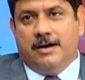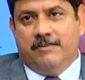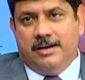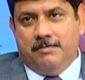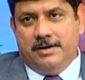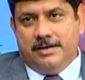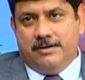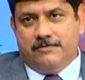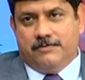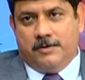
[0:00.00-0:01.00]
availability
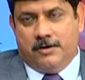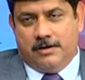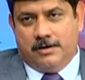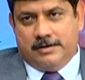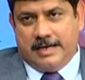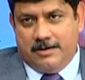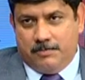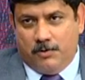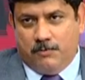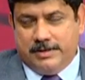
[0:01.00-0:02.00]
of talent
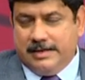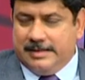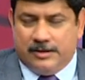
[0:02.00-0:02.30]
pool over there?